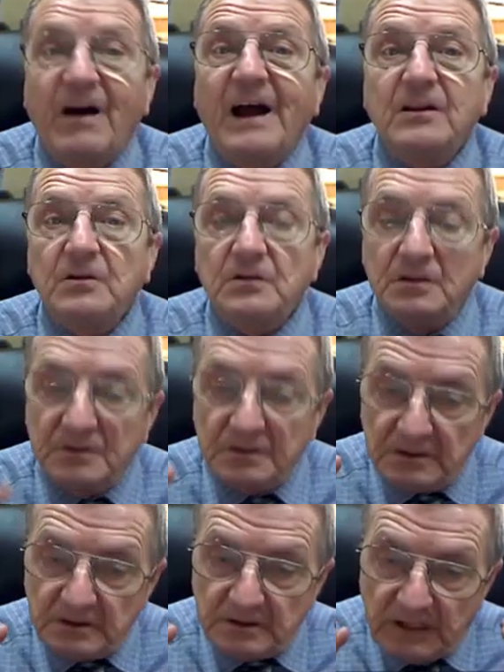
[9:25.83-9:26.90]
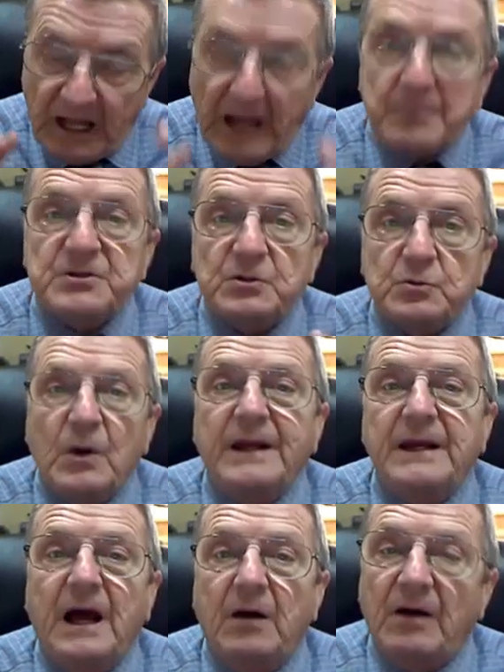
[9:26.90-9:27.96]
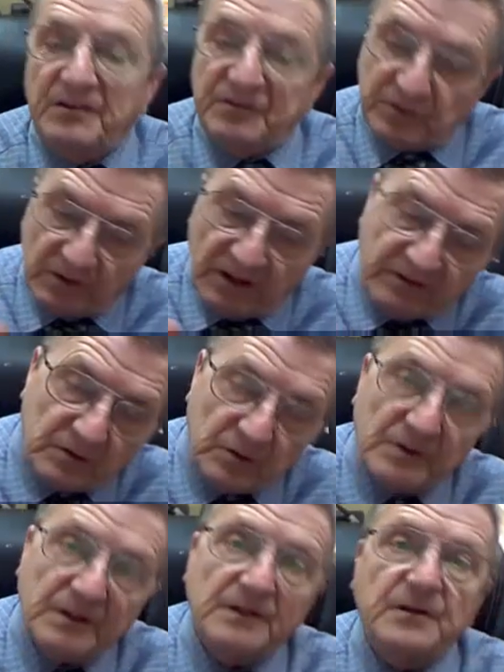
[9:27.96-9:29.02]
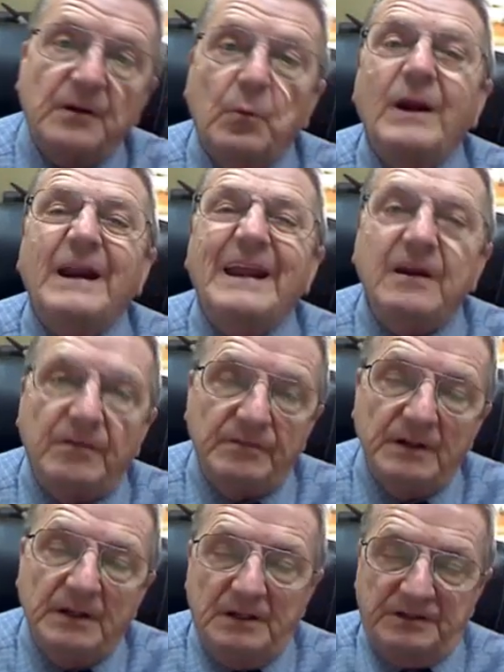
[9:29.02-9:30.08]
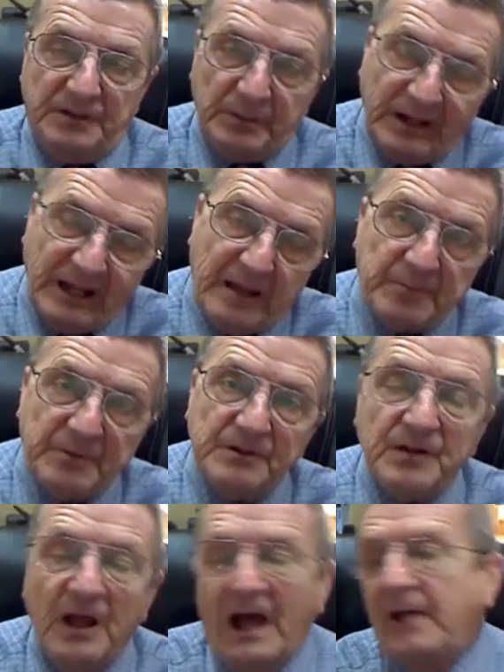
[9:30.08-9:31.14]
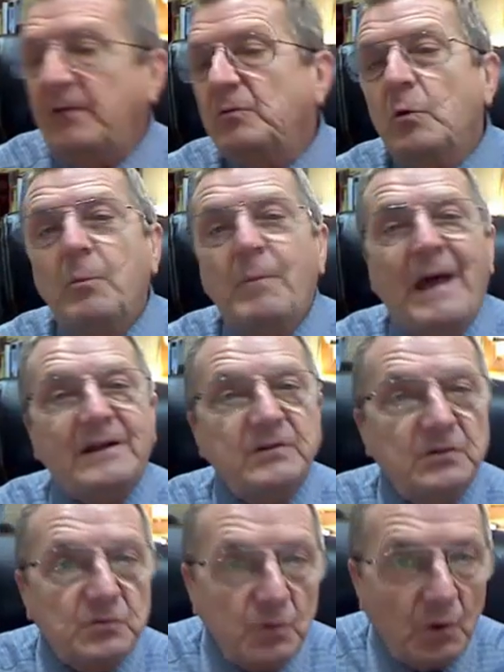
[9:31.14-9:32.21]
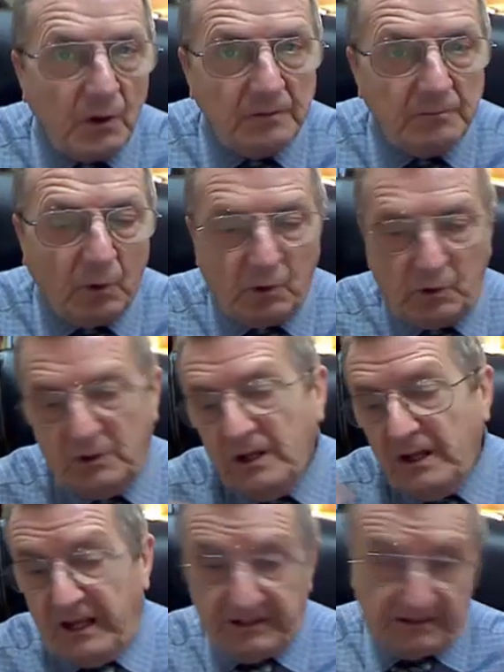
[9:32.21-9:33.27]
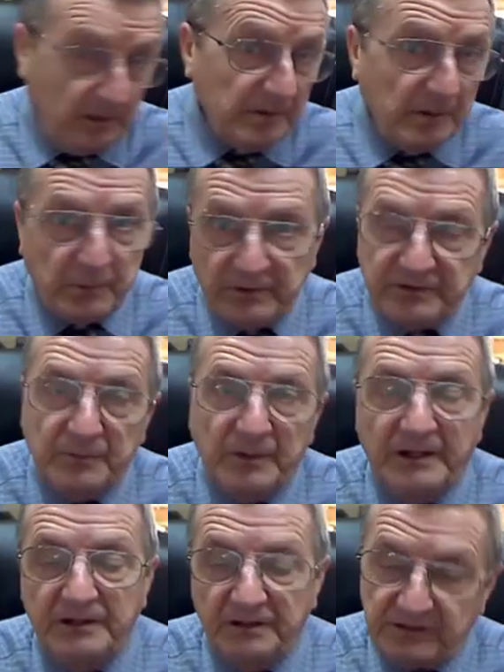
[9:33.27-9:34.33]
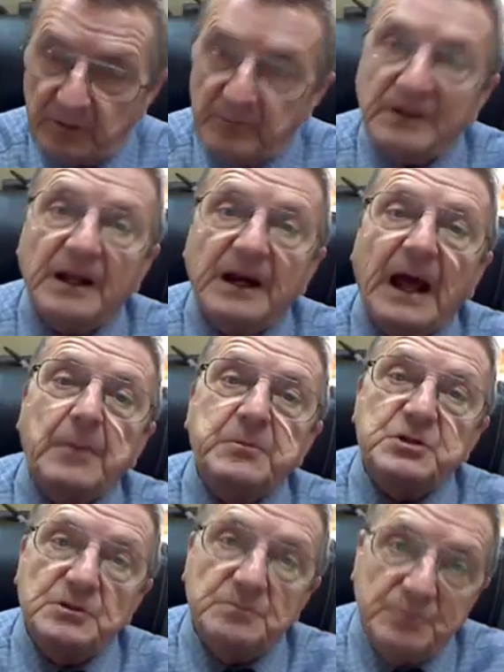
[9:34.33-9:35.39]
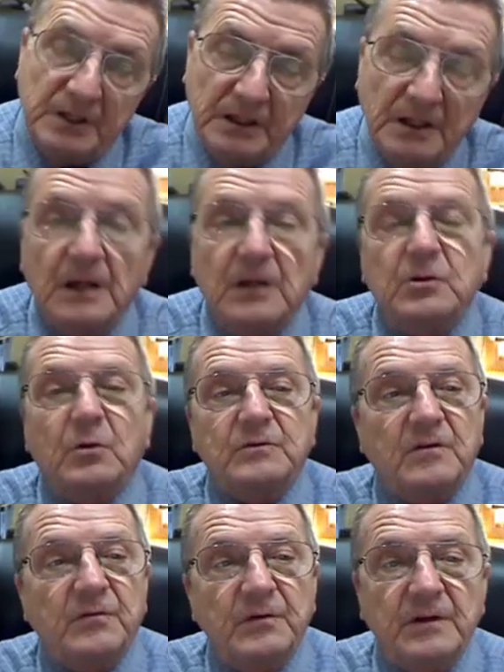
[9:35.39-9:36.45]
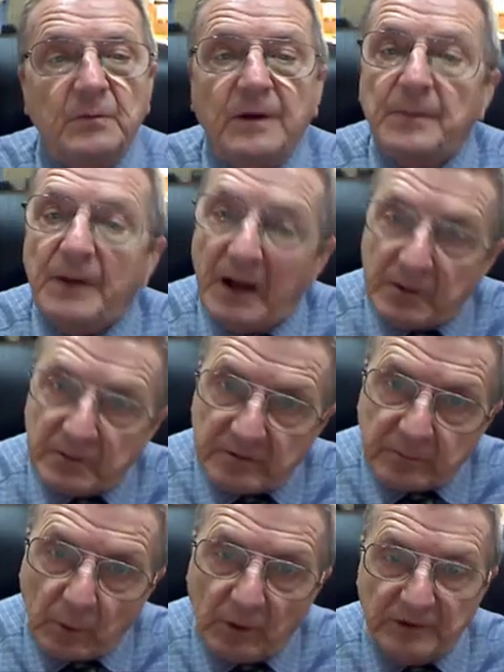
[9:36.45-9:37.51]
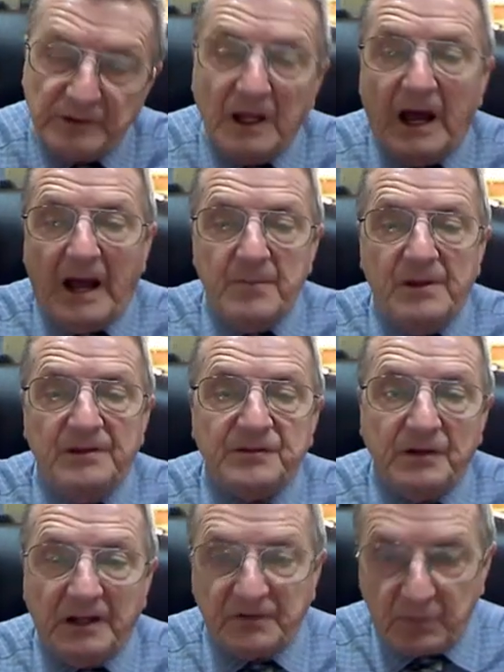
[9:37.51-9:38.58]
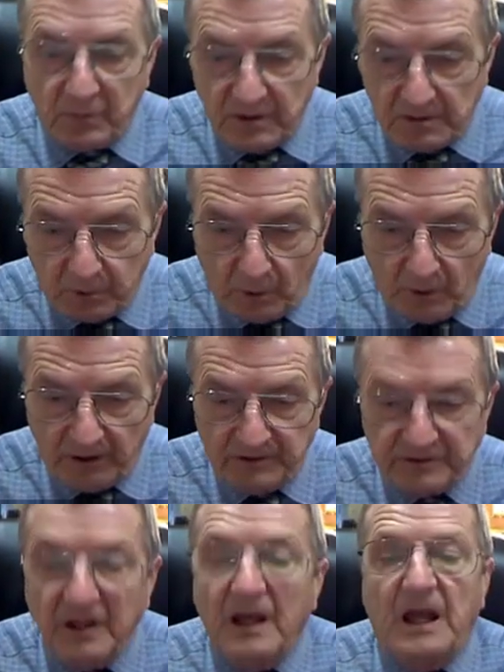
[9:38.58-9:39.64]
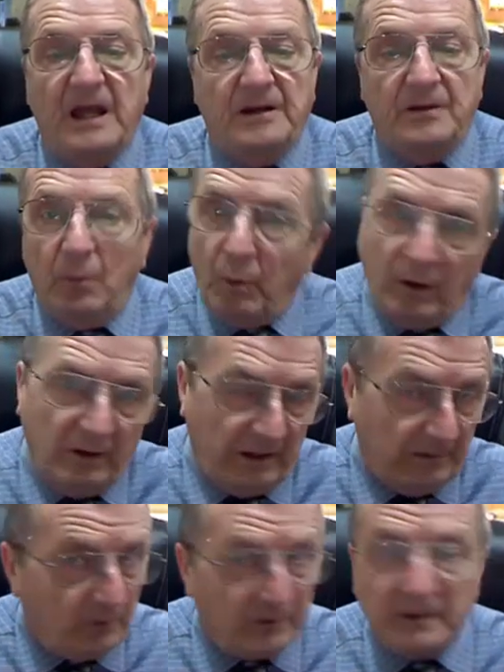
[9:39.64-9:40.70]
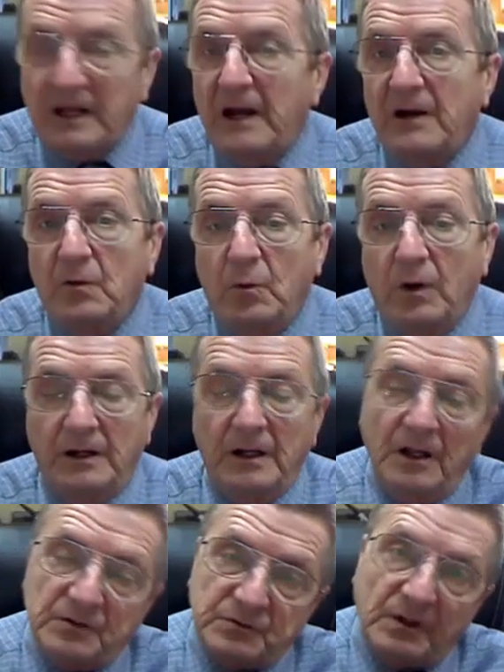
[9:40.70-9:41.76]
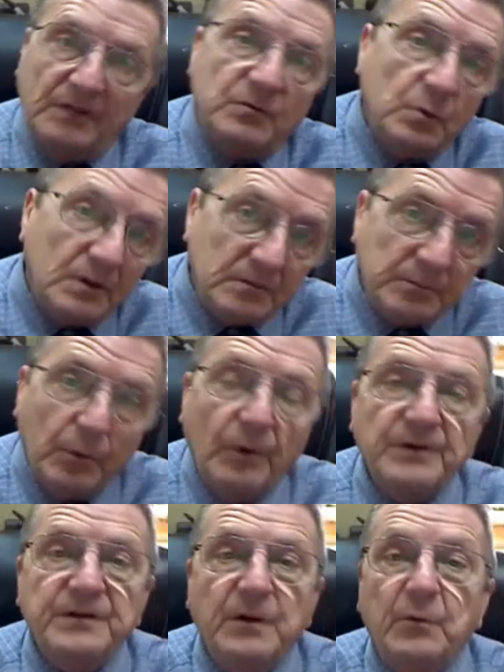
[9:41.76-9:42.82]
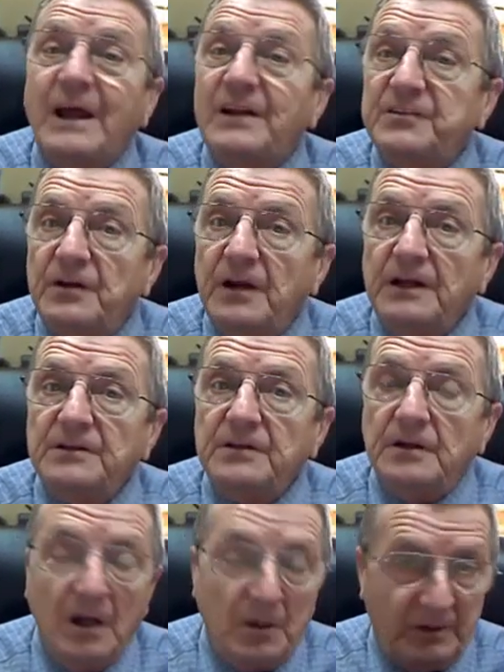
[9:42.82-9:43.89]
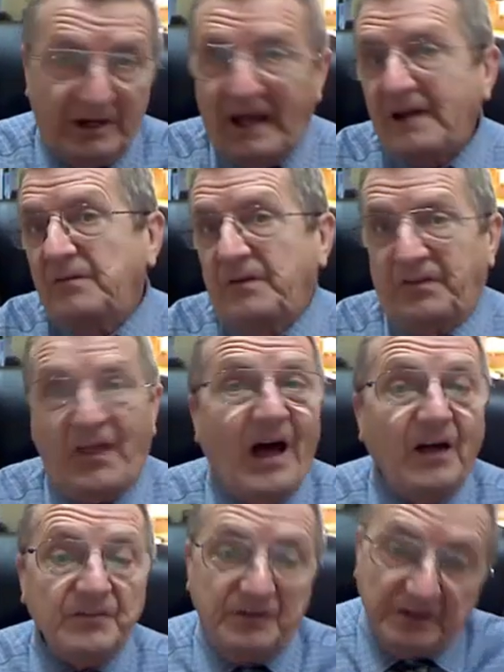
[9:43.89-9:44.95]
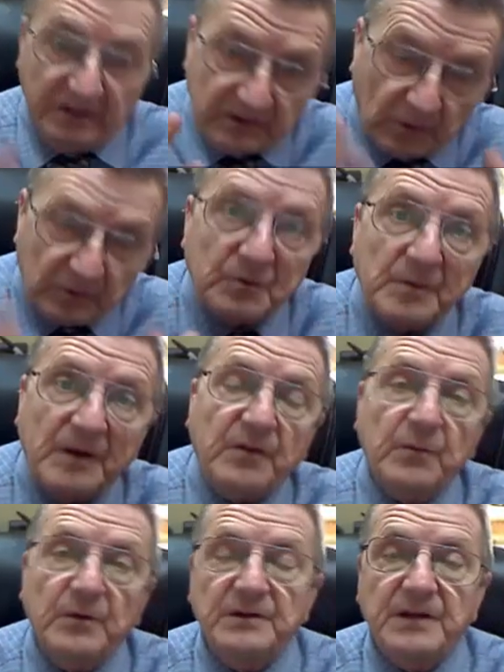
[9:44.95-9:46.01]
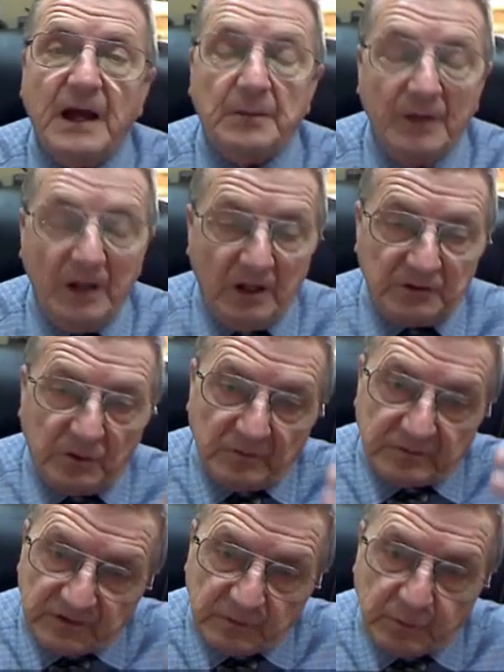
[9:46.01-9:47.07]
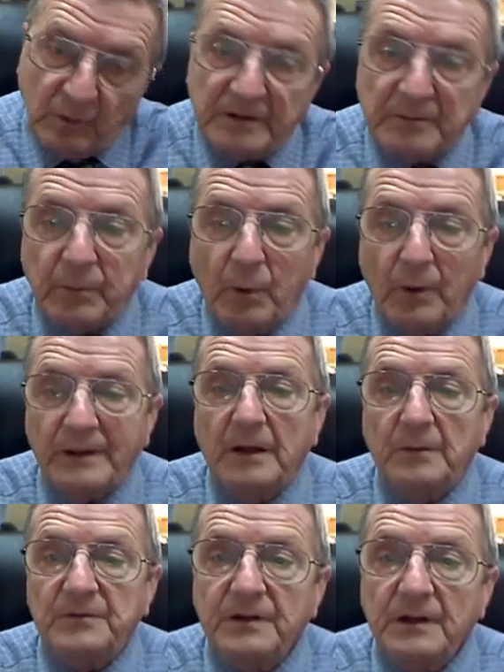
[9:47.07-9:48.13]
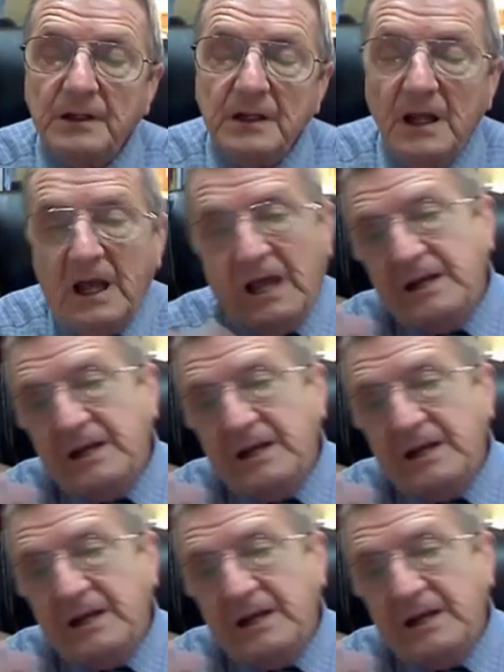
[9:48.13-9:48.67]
vile option right now, I still have to look at what if something happens. I don't go back to the drawing board and come up with some ideas. I already got option B. No different than when I'm hiring employees. I may select 3 employees and I'm only going to hire 1. So I had 200 employees that were not selected. But out of 1,000, those were my 3 top. So if this one employee comes in